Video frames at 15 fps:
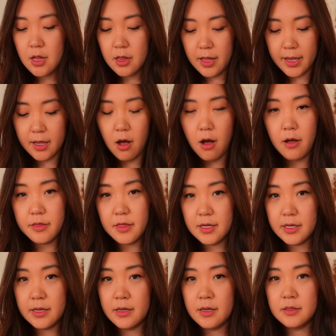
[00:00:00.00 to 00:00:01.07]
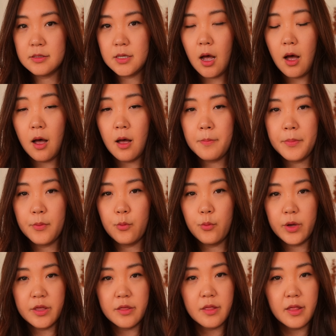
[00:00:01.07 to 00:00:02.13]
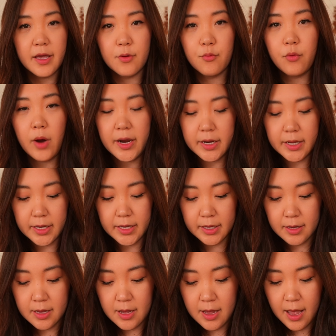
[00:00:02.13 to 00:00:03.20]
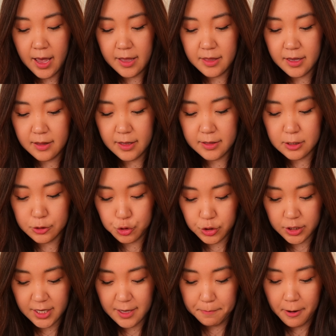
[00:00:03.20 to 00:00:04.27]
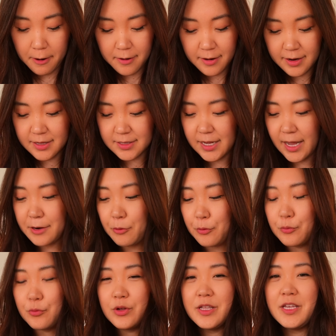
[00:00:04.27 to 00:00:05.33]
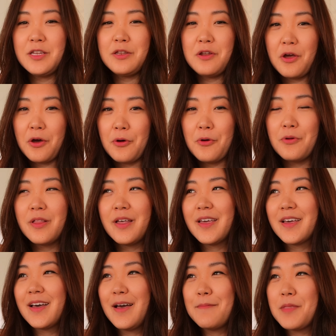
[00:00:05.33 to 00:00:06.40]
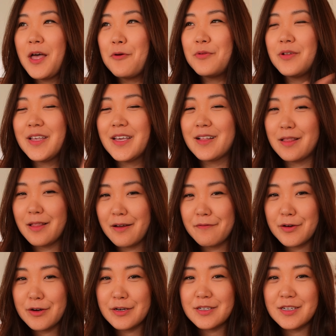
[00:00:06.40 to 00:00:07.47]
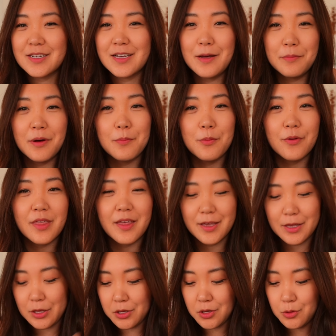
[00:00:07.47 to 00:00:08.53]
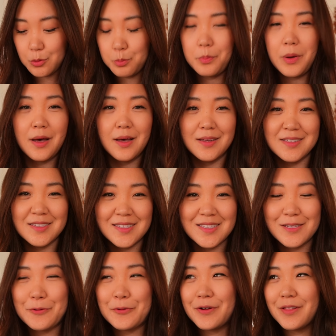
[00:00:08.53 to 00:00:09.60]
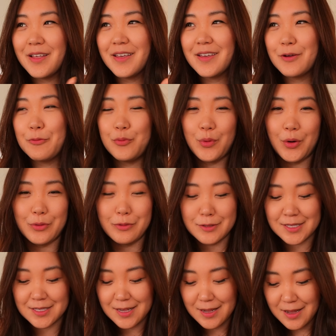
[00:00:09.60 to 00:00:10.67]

like on the top with like writing. I think like the tricky part is I don't really know, like I'm not really clever to come up with like cute puns or like quotes